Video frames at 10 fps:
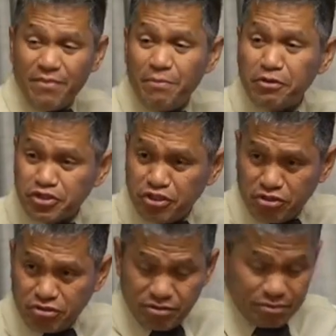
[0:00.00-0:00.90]
a
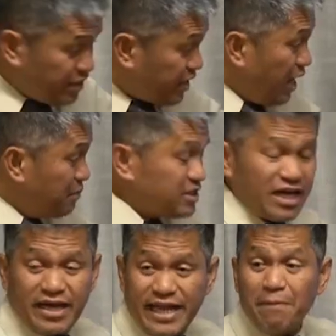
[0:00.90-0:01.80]
prostitute, becomes
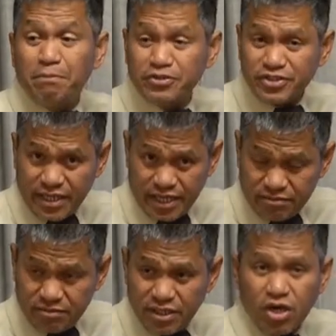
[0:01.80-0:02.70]
an apostate,
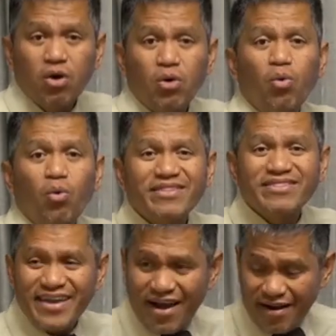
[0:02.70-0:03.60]
what
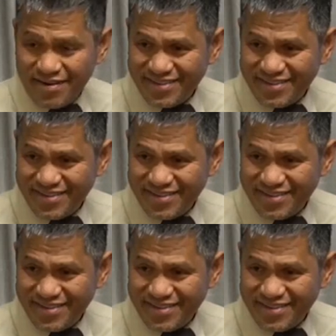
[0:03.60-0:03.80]
they are?